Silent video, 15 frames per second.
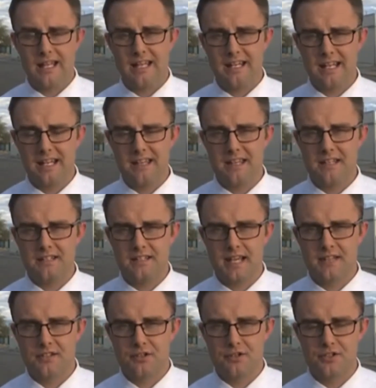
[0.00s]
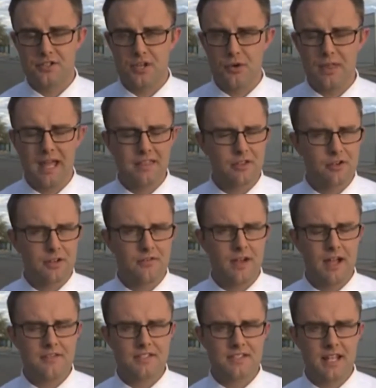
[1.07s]
and in the desert. So that
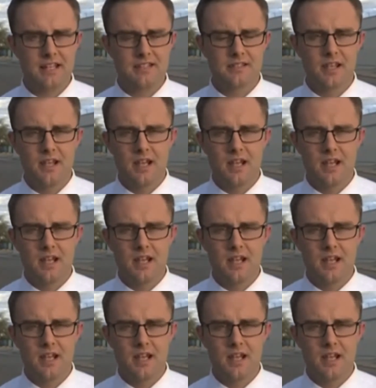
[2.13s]
35 cents